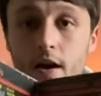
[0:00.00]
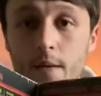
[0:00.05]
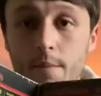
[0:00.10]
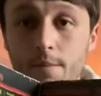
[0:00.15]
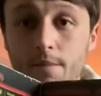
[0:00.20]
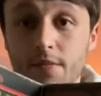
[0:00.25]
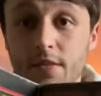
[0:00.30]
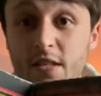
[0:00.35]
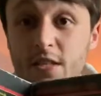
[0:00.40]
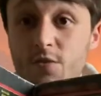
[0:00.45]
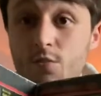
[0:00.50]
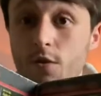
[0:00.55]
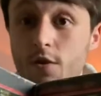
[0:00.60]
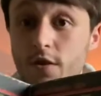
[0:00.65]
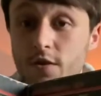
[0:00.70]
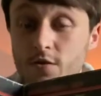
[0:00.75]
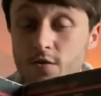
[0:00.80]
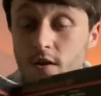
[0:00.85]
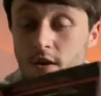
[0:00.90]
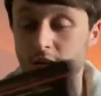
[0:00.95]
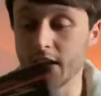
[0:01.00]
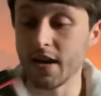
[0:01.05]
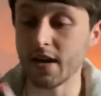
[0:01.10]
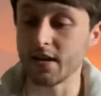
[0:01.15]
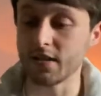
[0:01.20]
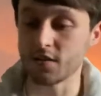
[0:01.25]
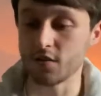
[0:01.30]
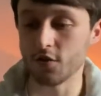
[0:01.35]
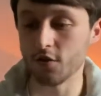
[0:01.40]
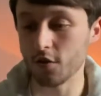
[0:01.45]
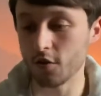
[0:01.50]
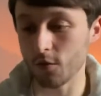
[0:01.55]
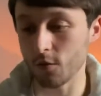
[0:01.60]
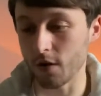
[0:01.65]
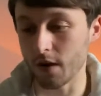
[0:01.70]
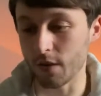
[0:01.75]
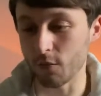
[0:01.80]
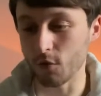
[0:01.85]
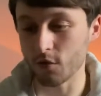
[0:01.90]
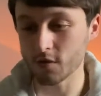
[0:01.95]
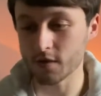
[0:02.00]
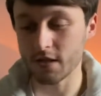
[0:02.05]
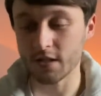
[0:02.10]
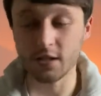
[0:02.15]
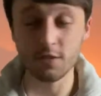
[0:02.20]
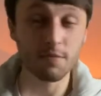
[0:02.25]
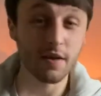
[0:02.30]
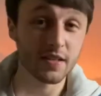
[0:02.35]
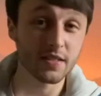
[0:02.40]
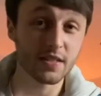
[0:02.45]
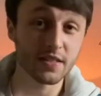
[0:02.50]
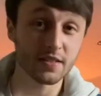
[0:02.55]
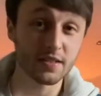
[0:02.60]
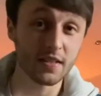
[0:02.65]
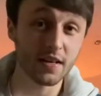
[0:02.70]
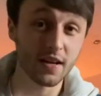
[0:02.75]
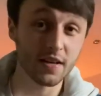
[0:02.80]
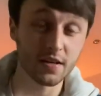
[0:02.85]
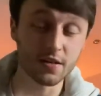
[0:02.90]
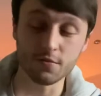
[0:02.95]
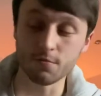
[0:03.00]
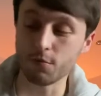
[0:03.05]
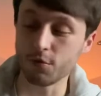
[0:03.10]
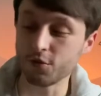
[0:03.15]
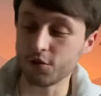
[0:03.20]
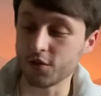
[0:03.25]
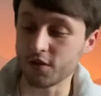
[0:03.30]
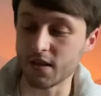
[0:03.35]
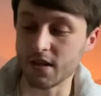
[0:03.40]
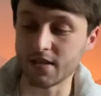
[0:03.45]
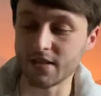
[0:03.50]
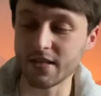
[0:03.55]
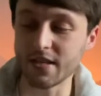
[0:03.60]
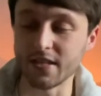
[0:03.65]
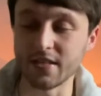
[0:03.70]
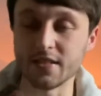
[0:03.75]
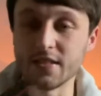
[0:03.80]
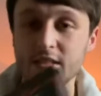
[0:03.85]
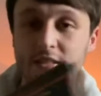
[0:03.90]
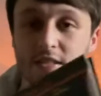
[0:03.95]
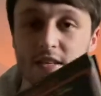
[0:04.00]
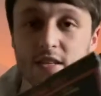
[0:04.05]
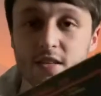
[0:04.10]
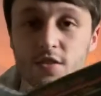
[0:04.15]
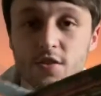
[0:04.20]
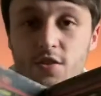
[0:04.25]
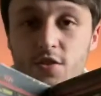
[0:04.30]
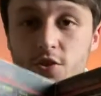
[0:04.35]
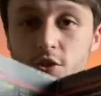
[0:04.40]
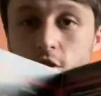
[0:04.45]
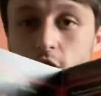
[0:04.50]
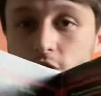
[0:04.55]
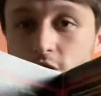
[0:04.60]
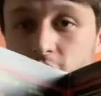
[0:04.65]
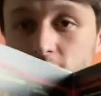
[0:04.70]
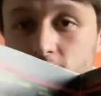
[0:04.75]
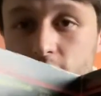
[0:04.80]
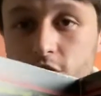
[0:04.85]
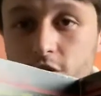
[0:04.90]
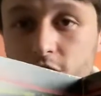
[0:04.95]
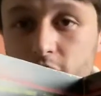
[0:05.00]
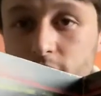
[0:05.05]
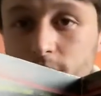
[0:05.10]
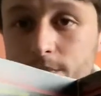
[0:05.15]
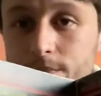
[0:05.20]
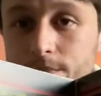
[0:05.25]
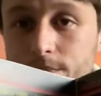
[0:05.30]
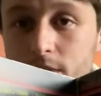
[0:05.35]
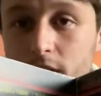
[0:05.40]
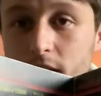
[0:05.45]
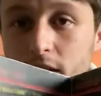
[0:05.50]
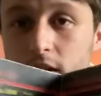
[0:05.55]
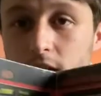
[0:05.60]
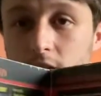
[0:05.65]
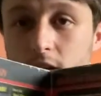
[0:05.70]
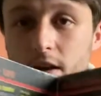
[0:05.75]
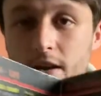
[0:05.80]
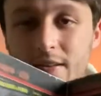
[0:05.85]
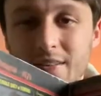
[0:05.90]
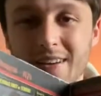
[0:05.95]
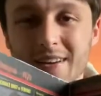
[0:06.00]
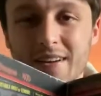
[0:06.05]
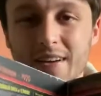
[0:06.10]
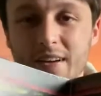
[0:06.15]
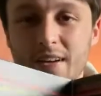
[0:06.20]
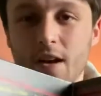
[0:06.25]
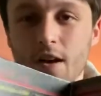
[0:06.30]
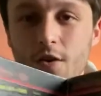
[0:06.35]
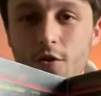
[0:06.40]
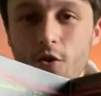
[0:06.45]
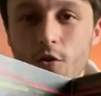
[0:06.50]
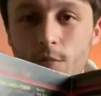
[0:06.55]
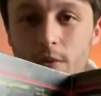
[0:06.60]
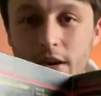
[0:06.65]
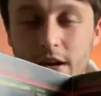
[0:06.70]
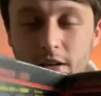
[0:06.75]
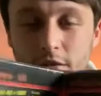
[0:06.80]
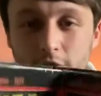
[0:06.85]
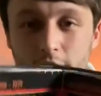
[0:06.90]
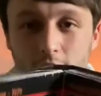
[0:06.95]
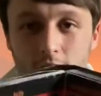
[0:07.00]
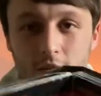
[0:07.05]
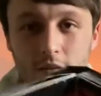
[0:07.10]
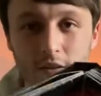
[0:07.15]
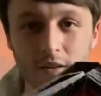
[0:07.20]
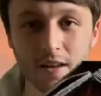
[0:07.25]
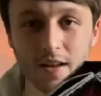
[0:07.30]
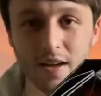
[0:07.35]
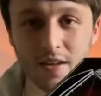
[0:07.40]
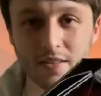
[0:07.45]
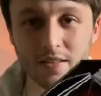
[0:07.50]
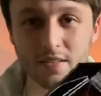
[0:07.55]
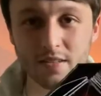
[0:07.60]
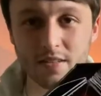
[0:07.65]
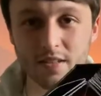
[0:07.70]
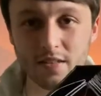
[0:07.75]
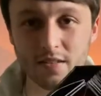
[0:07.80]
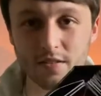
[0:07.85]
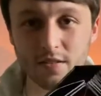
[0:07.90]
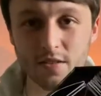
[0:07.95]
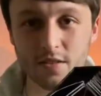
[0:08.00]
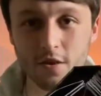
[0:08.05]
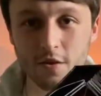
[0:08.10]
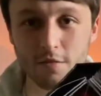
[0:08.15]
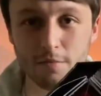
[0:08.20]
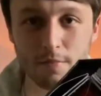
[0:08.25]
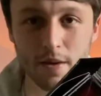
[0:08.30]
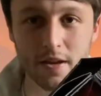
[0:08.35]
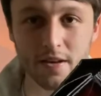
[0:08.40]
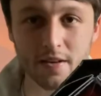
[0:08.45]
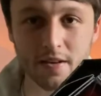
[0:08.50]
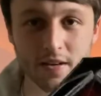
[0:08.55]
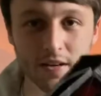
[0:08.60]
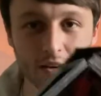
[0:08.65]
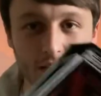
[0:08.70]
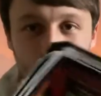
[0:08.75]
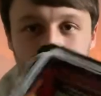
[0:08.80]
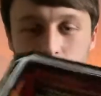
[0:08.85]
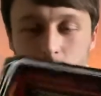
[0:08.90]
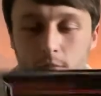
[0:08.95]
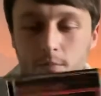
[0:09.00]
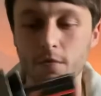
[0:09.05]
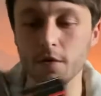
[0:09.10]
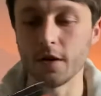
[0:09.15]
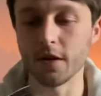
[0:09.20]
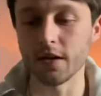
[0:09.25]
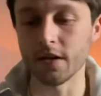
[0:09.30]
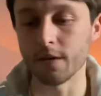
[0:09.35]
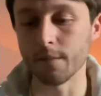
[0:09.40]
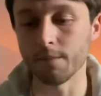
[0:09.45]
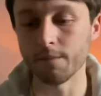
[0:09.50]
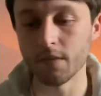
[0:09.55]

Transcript: This one, is another one I wasn't expecting to like as much as I did. This is Torture Dungeon. I can't open it any further than that. See, it's sort of bending and I don't want to break it.